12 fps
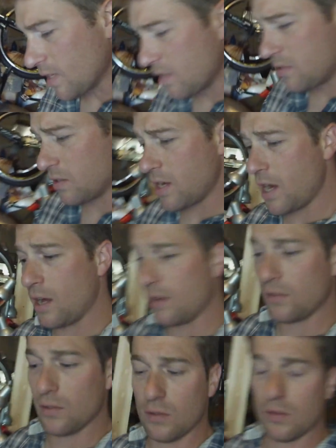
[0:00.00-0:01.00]
So yeah,
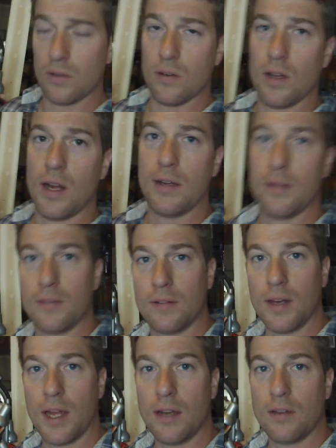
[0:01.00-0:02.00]
so I
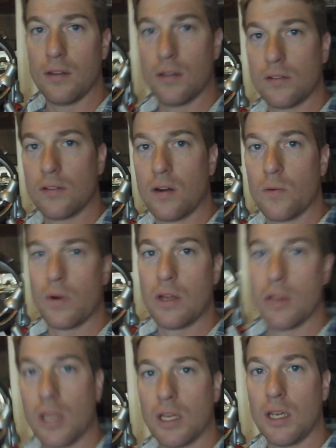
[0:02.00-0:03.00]
had to start
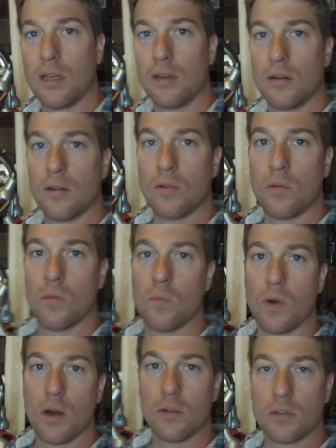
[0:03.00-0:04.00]
rethinking
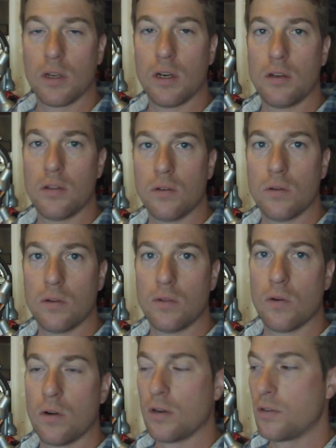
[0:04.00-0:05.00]
what I was going to do in
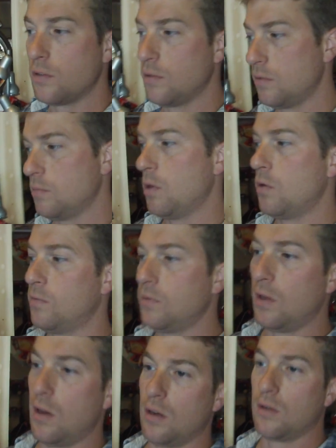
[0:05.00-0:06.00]
order to
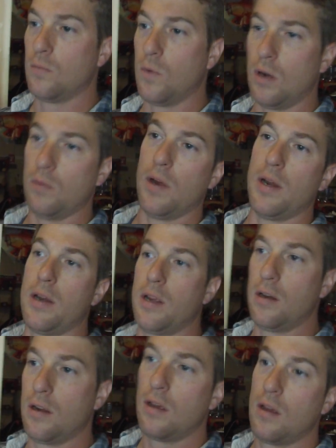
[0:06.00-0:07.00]
motovlog while
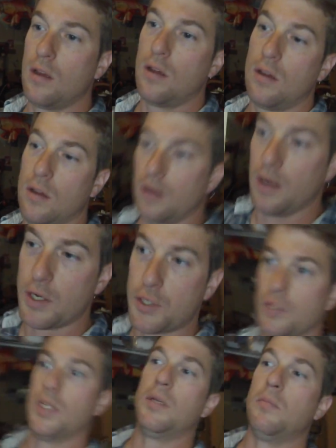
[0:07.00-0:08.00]
riding,
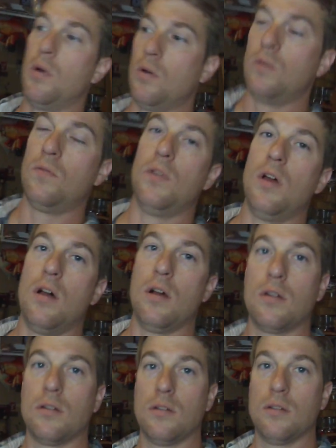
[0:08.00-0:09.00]
actually
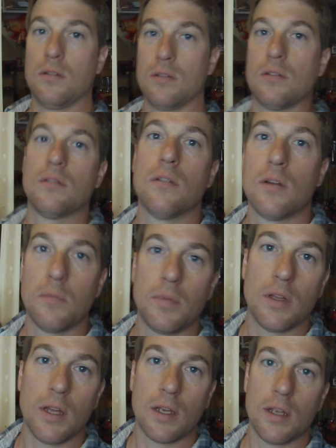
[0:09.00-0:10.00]
motovlog and be
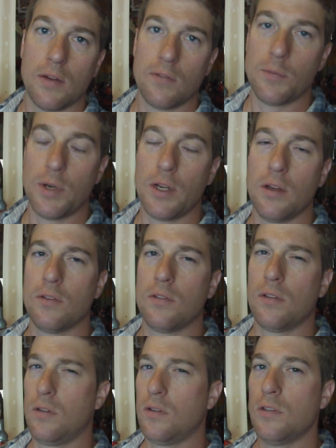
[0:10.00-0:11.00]
like everybody else
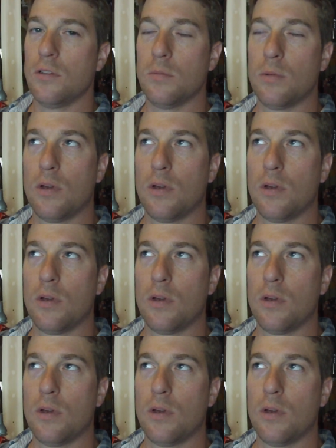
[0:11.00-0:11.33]
on YouTube.